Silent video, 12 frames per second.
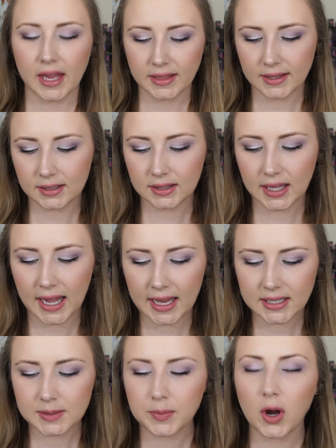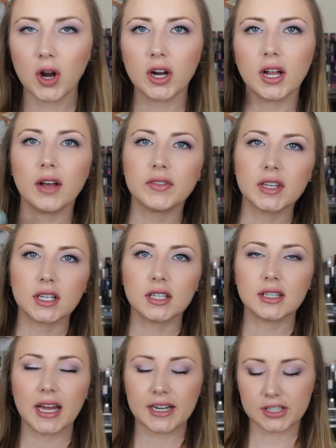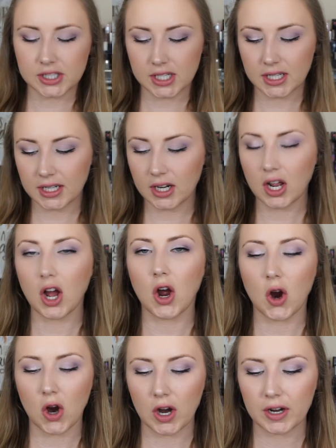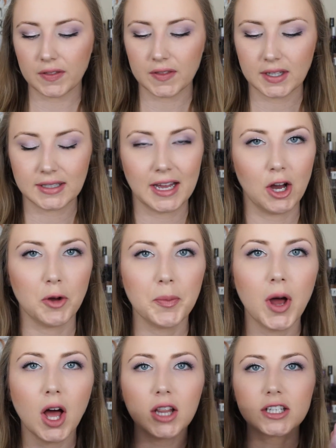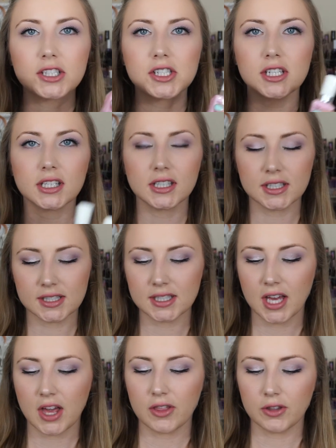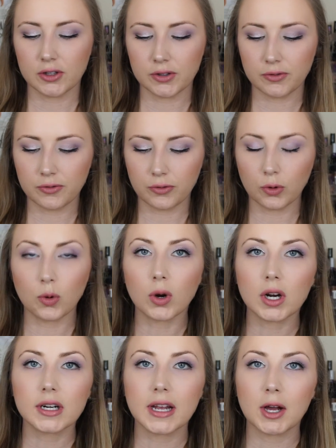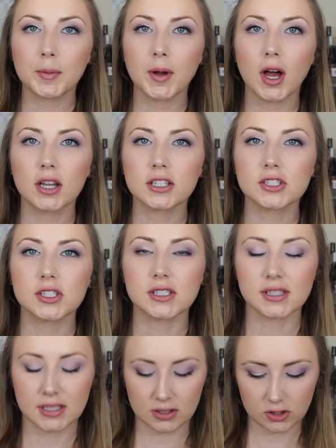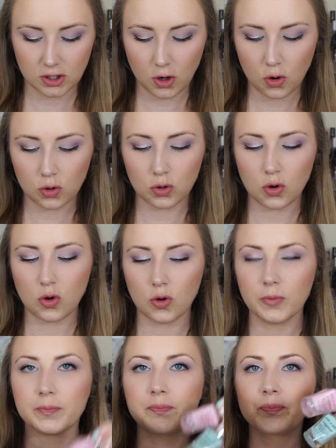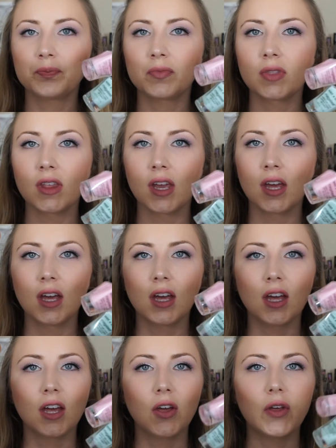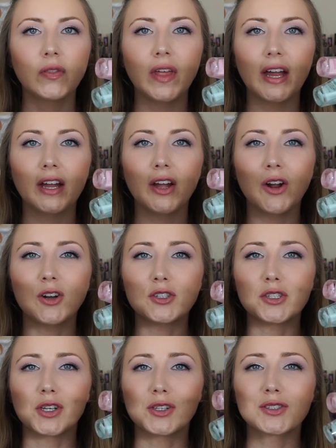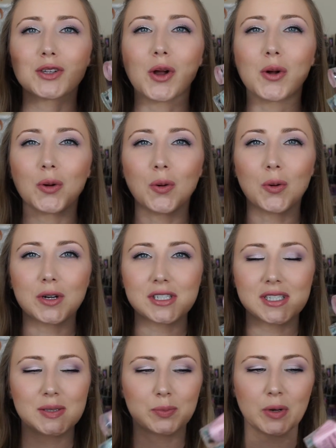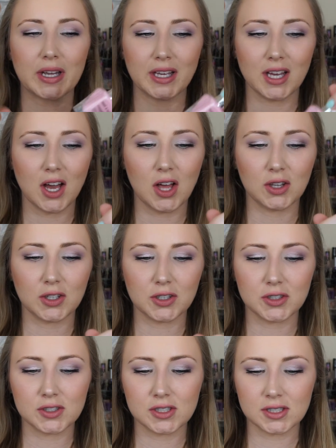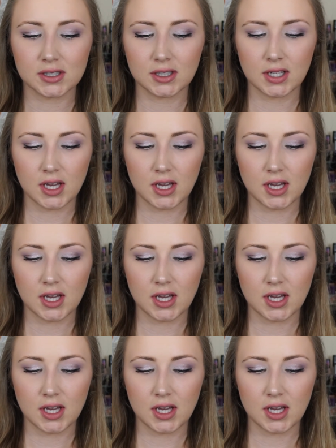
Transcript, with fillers: And the last part of the collection are the nail polishes. There's four nail polishes in total. They are just gorgeous spring colors.